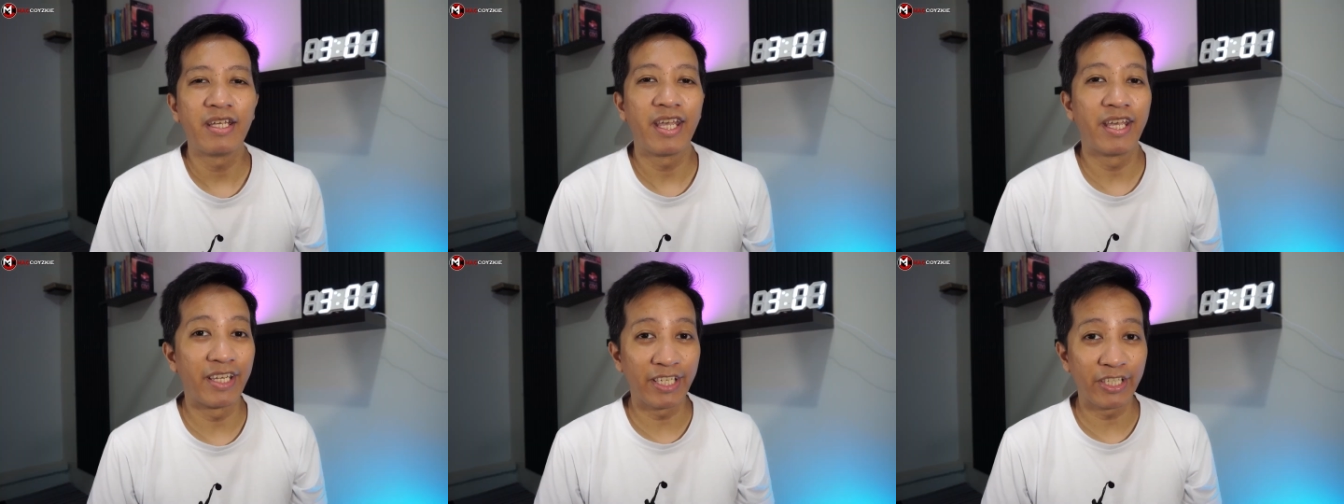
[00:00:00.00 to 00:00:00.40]

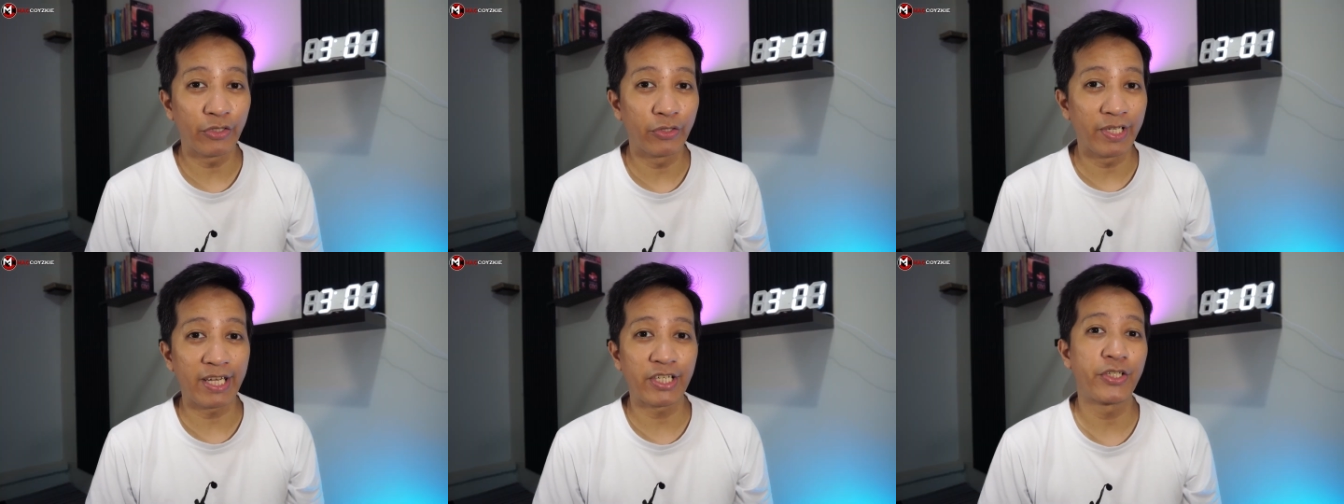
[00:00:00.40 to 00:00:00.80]
and in
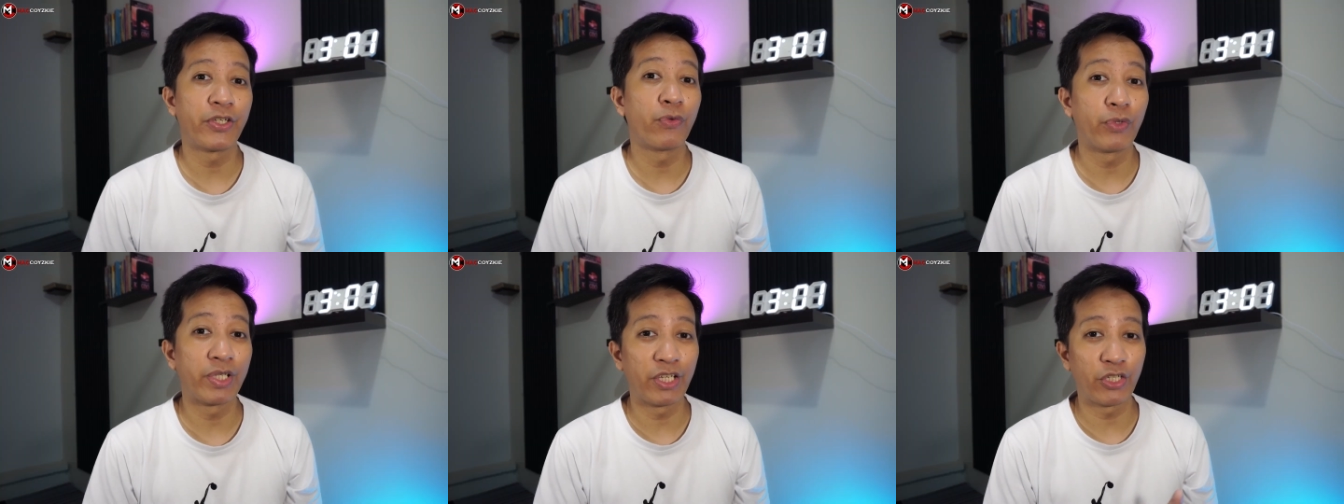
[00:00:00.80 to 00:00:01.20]

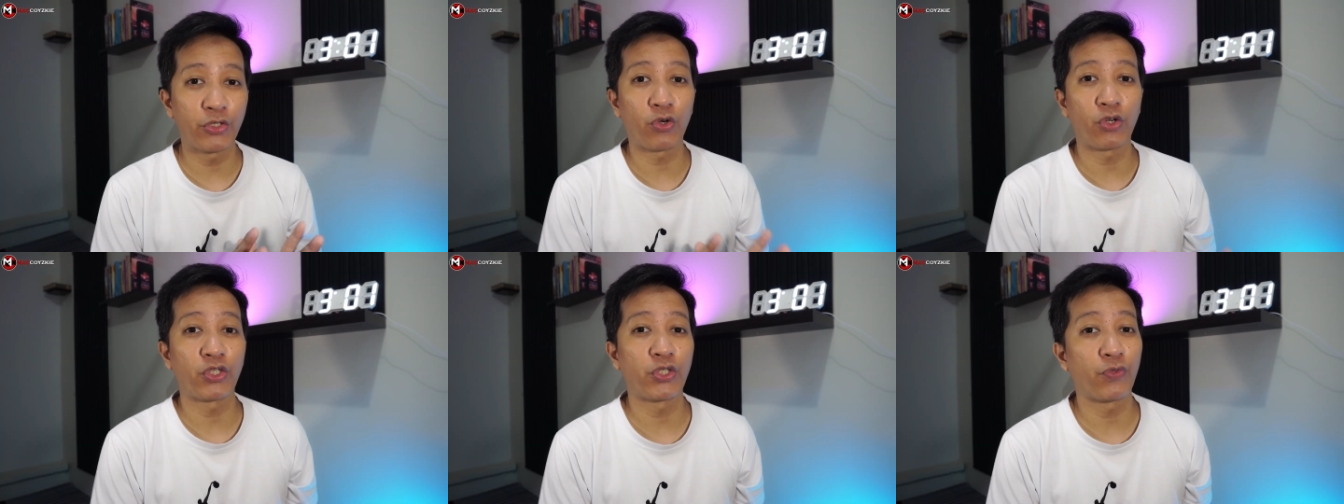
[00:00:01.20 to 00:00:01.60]
connection with the
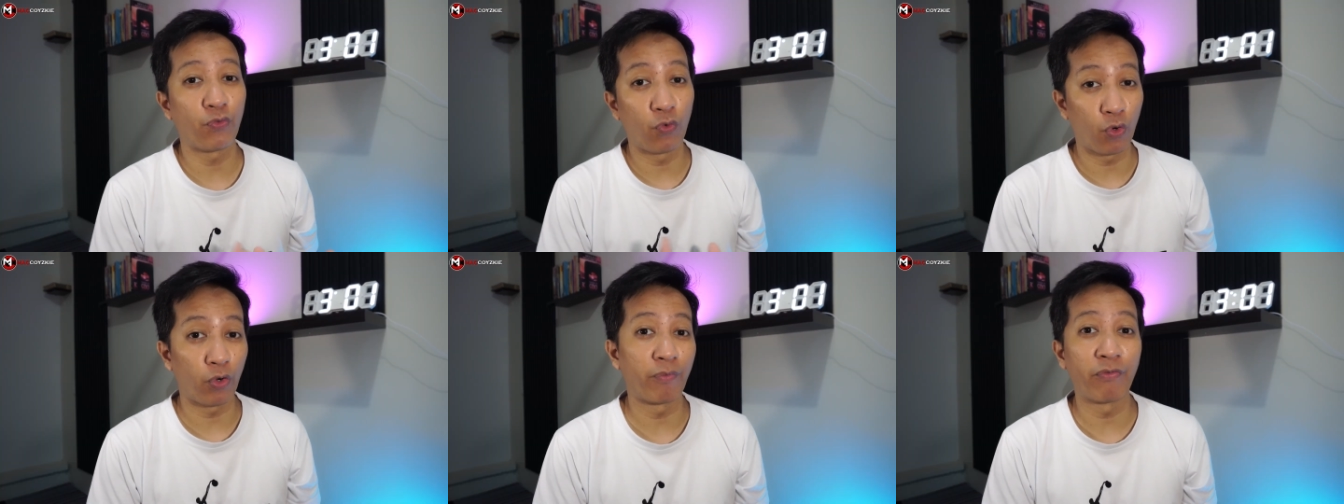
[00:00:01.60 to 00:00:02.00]
shorts
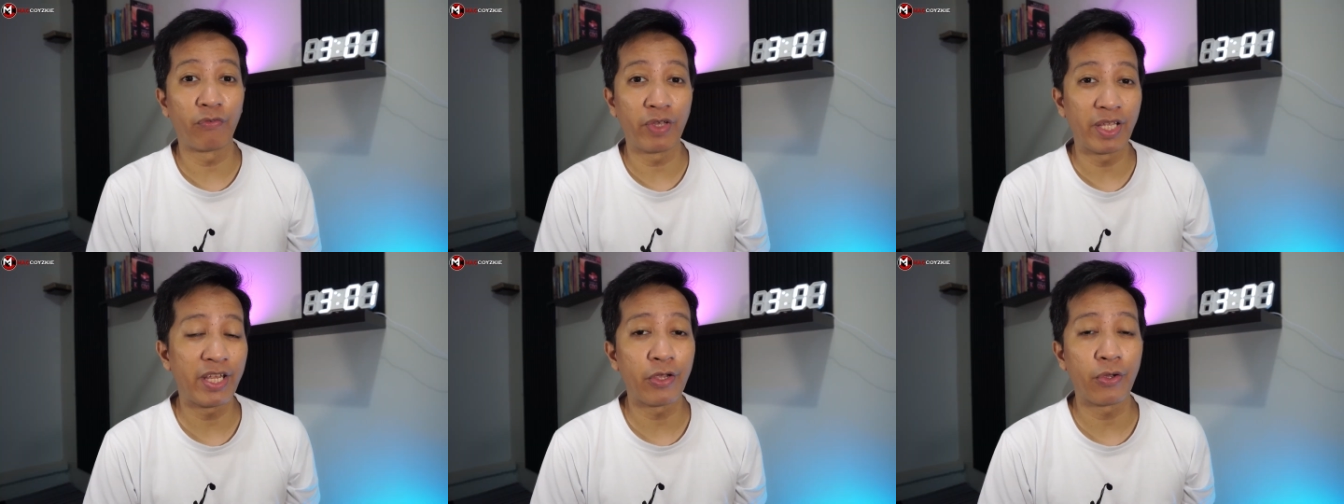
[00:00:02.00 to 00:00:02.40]
form
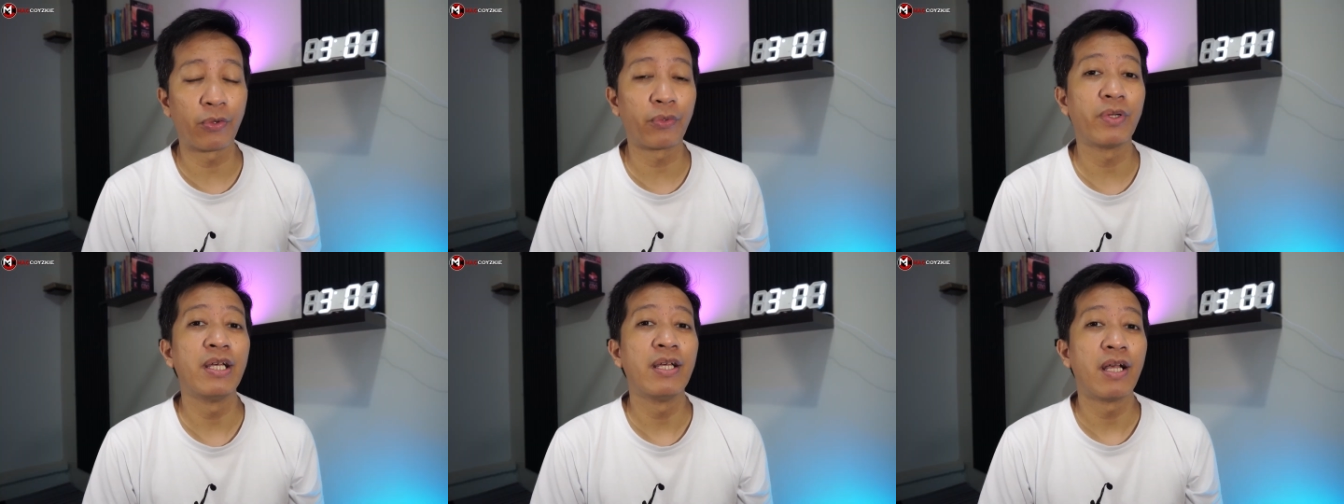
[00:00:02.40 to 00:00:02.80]

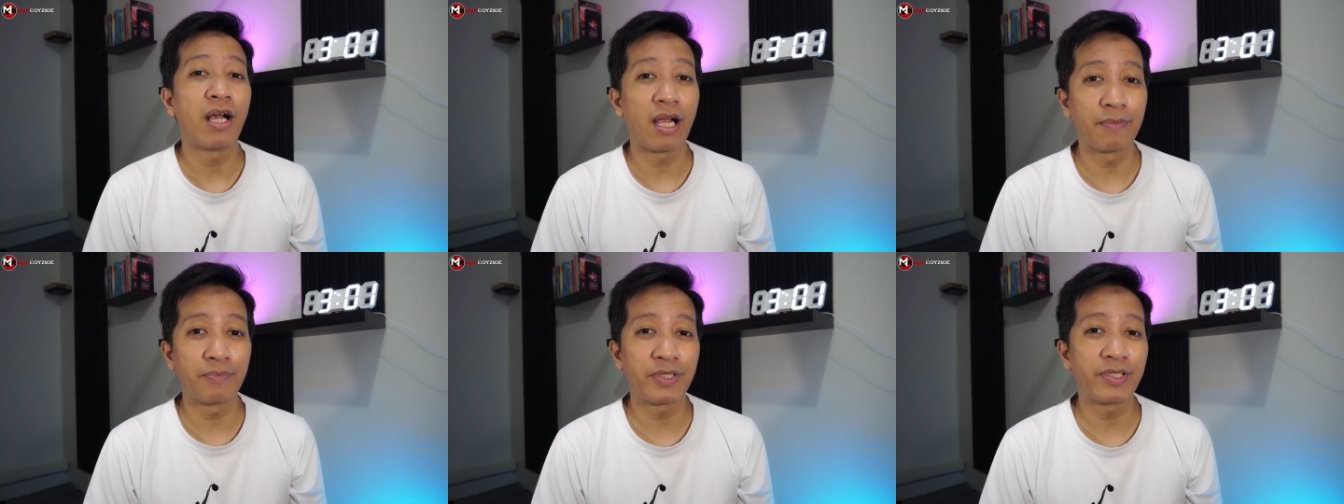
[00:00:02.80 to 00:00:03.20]
video
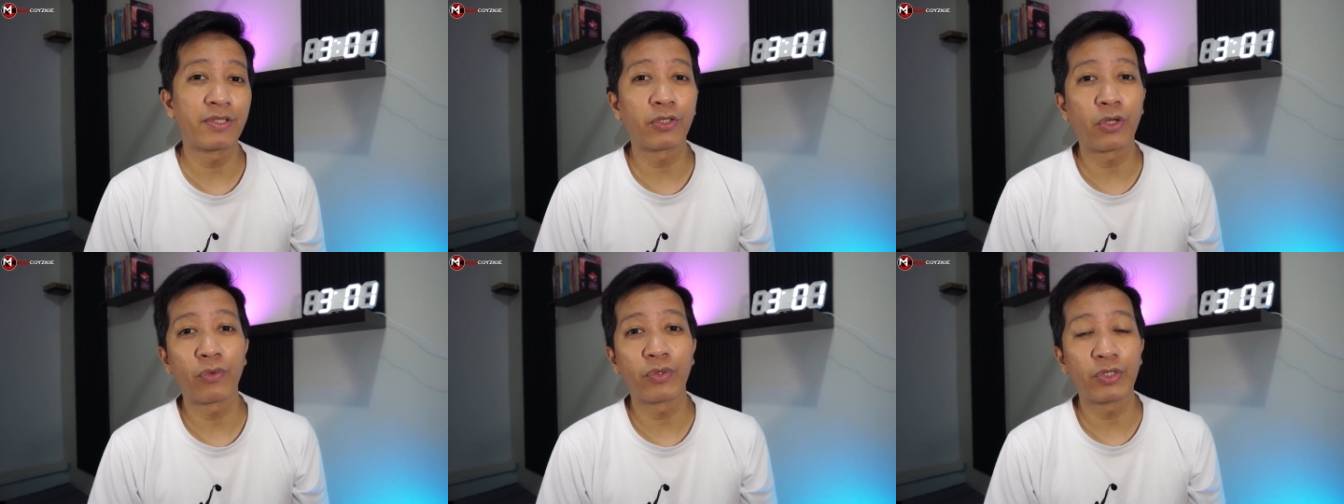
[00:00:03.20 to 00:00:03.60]
I'm
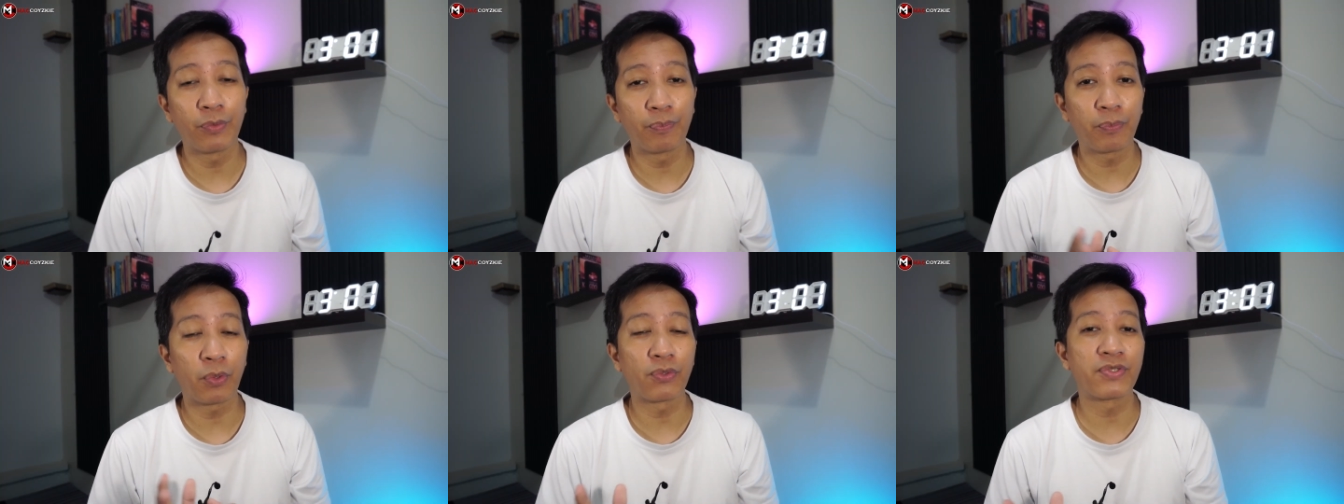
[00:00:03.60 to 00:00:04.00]
still going to
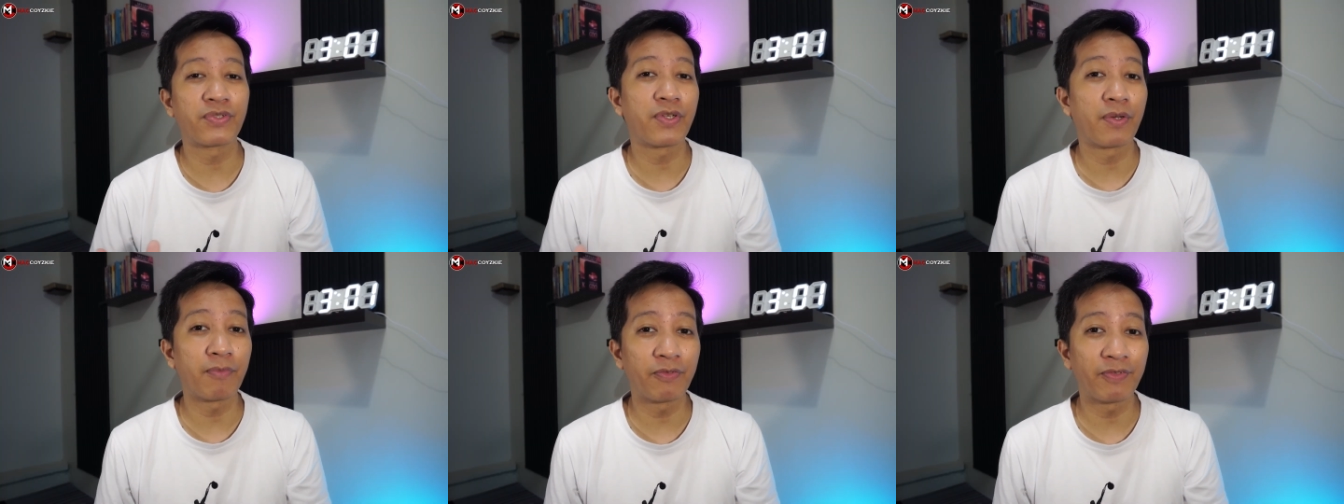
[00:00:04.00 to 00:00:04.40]
post
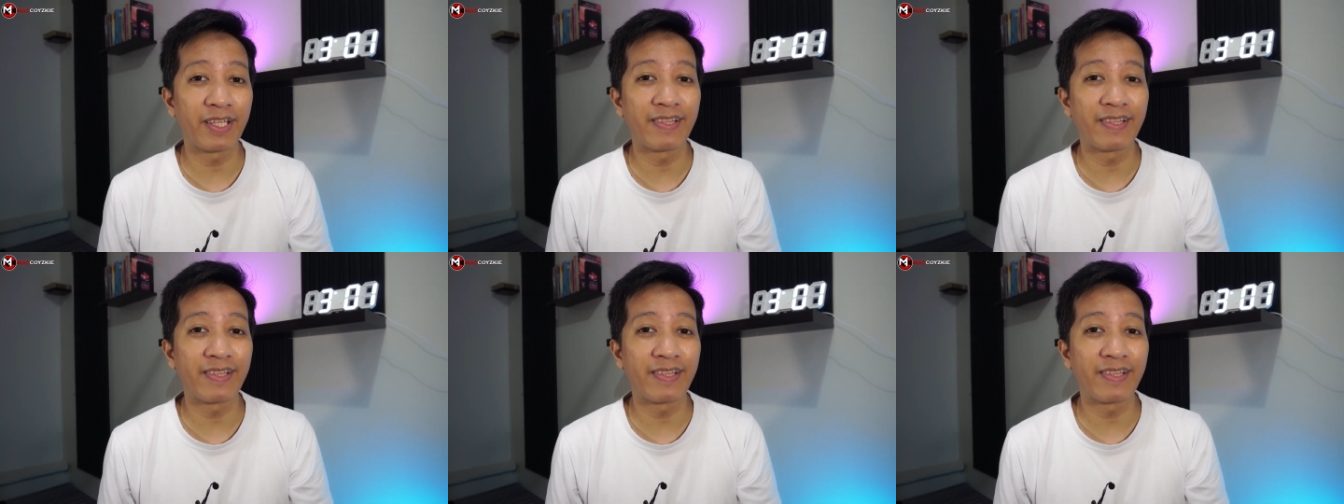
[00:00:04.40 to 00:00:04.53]
some of the